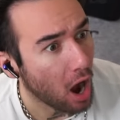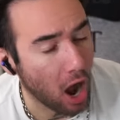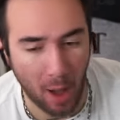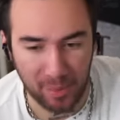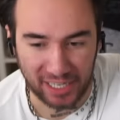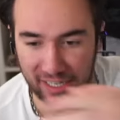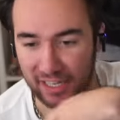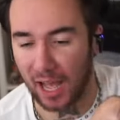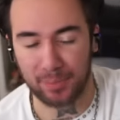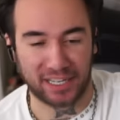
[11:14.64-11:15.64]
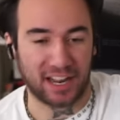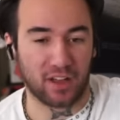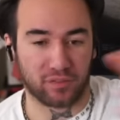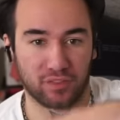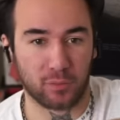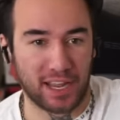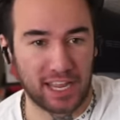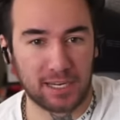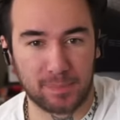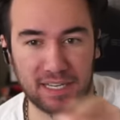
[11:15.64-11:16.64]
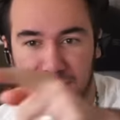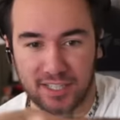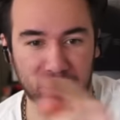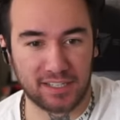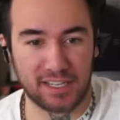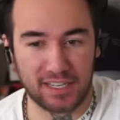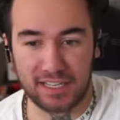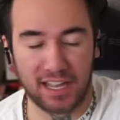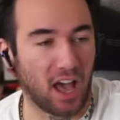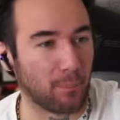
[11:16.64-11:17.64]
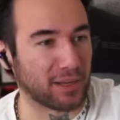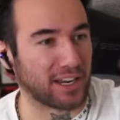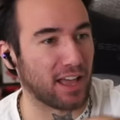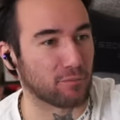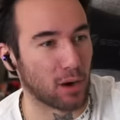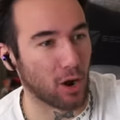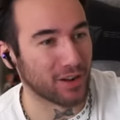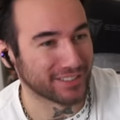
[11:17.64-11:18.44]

I'm picking A. I'm picking F. Wait, A, B, C, D, E. am picking F, bro.